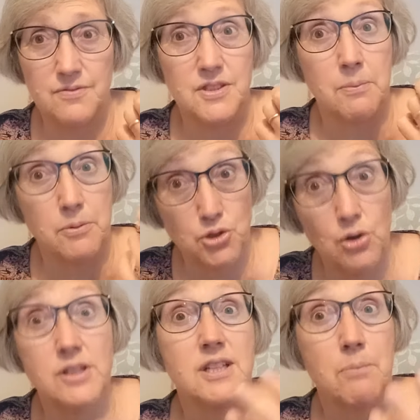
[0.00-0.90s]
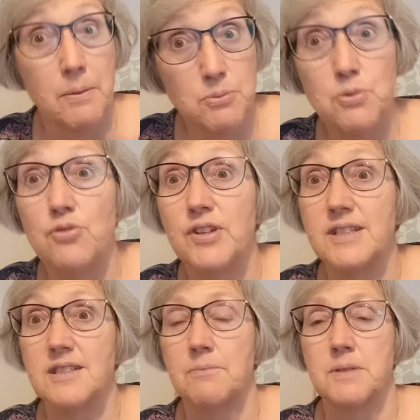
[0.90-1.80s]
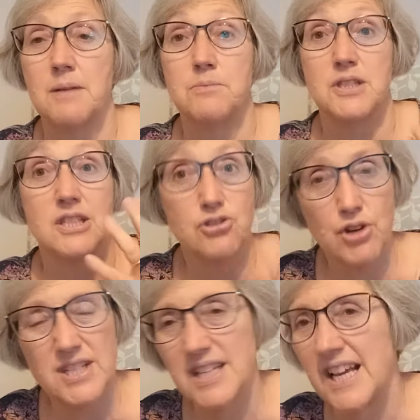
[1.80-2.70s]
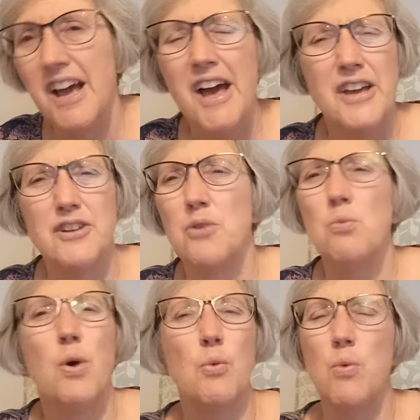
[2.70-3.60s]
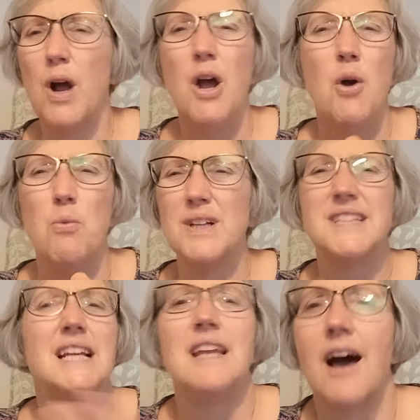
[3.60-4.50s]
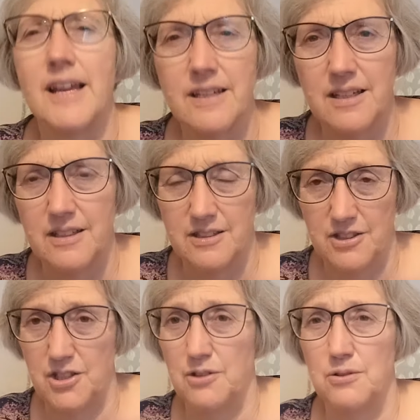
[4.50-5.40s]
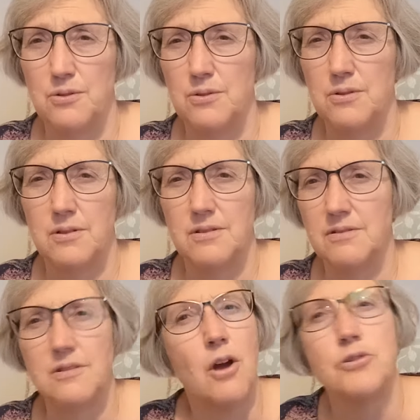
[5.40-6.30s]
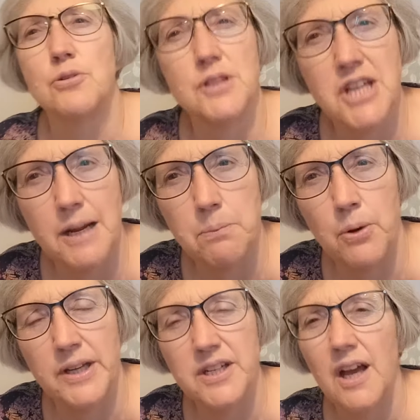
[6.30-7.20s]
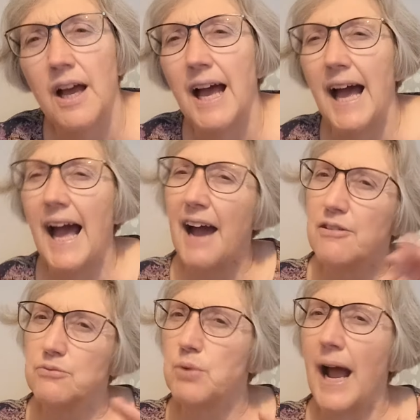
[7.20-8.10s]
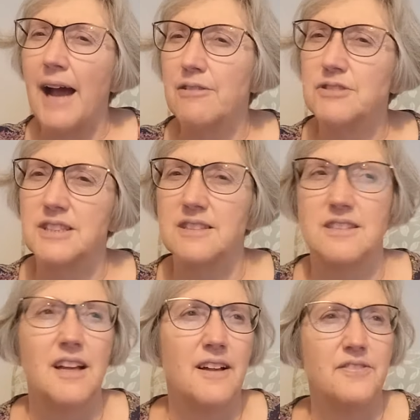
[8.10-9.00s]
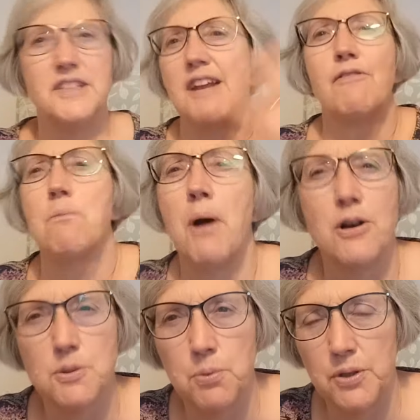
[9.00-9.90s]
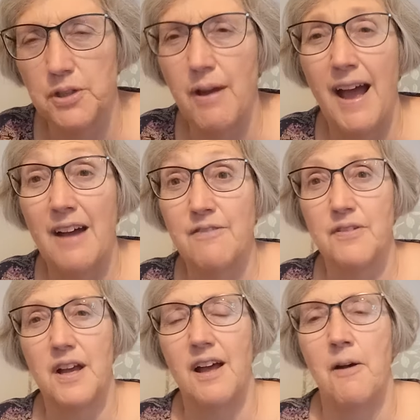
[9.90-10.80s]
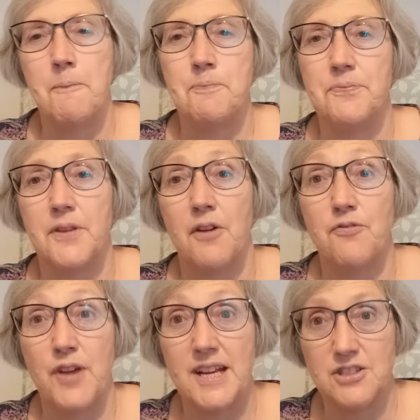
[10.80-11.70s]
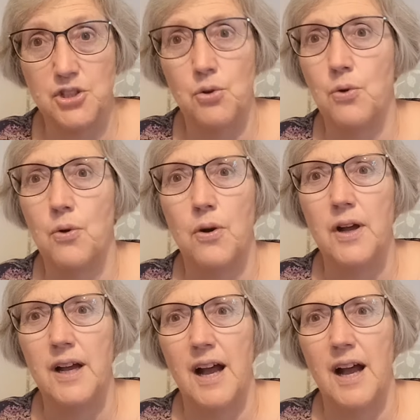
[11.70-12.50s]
Sometimes shocking, sometimes moving, sometimes distressing. You know, what is it like to go through a checkpoint? How does the different passport you have affect your